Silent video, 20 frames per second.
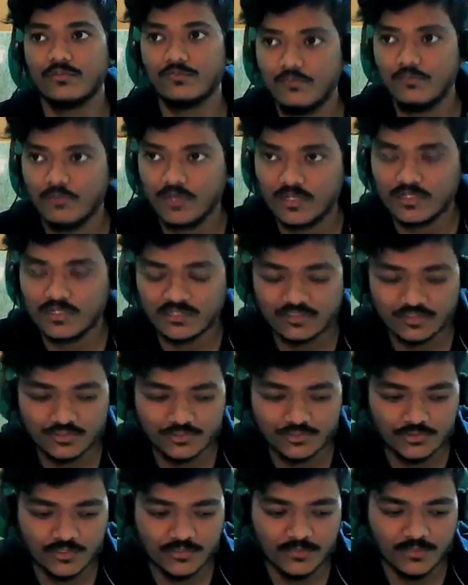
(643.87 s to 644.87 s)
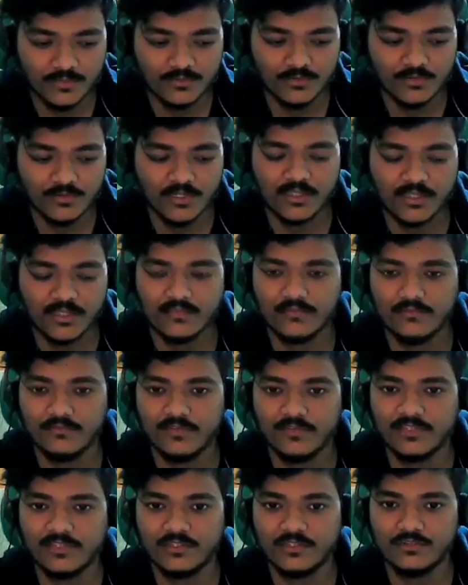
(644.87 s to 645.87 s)
if you are unsure about like
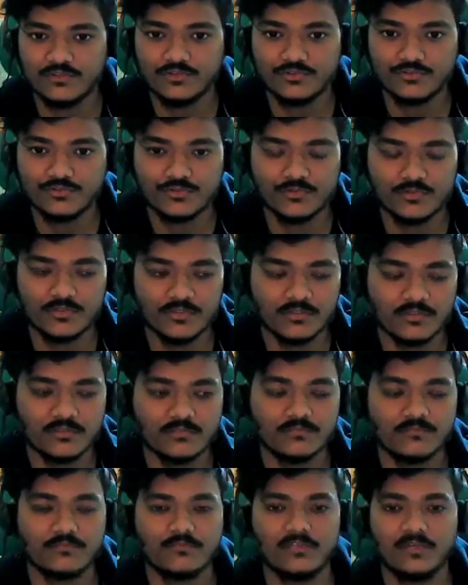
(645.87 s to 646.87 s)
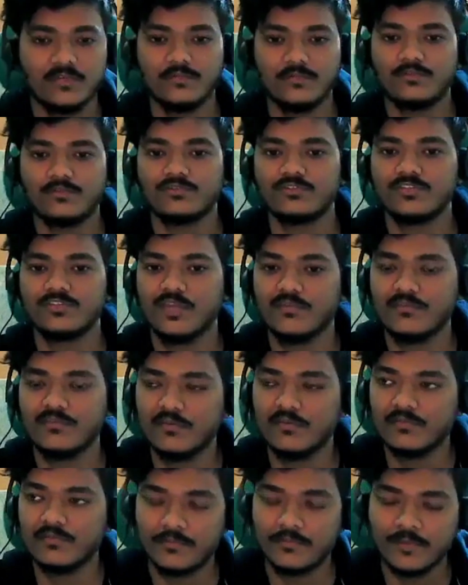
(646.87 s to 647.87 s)
whether you should approach game
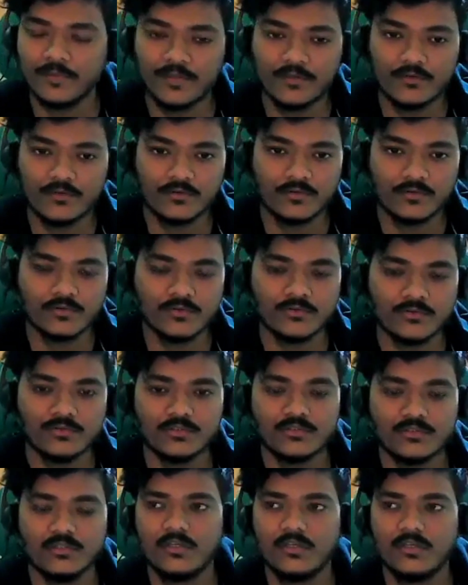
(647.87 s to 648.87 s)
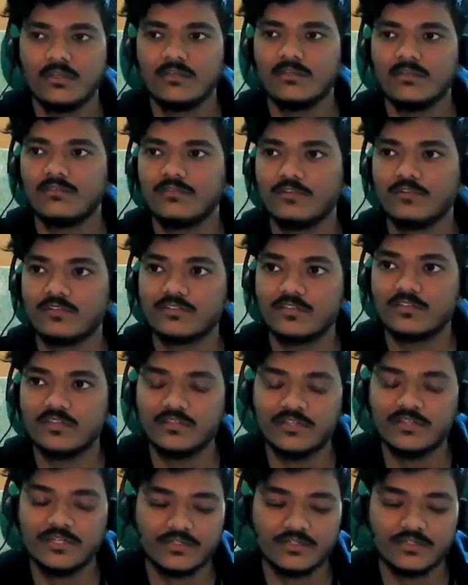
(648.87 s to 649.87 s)
development or not, the first
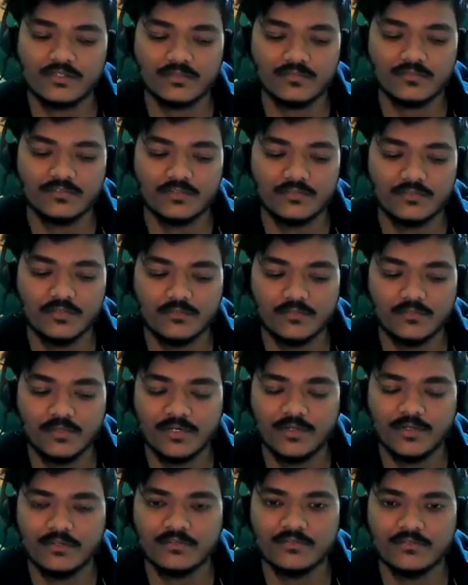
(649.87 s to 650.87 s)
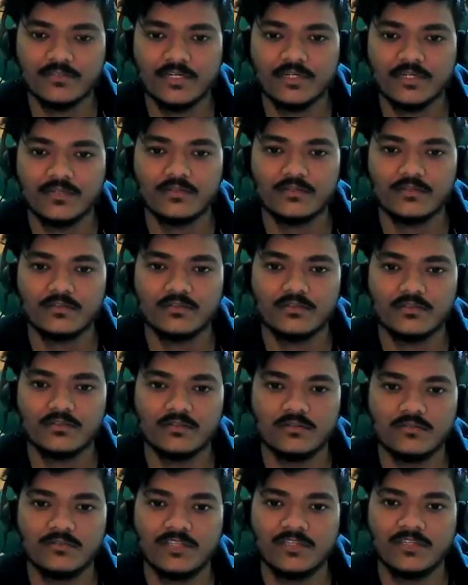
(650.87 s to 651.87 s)
thing that comes in my mind is that
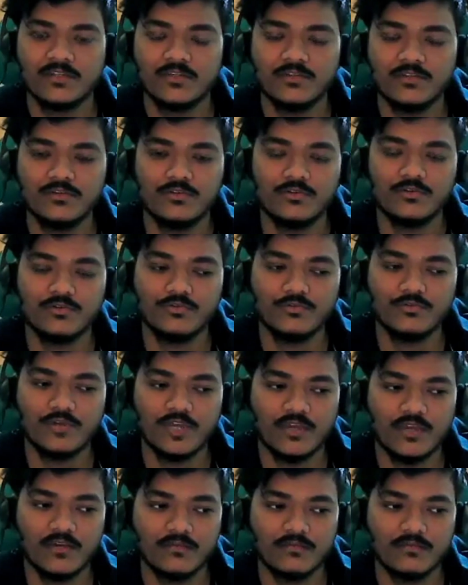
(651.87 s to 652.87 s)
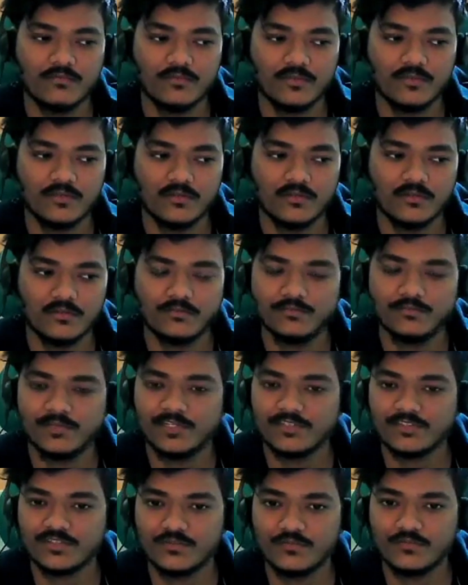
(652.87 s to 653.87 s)
whether you have a
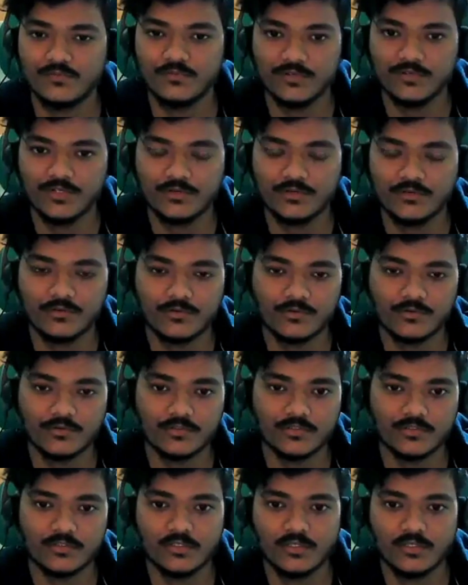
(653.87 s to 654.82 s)
passion for it or not.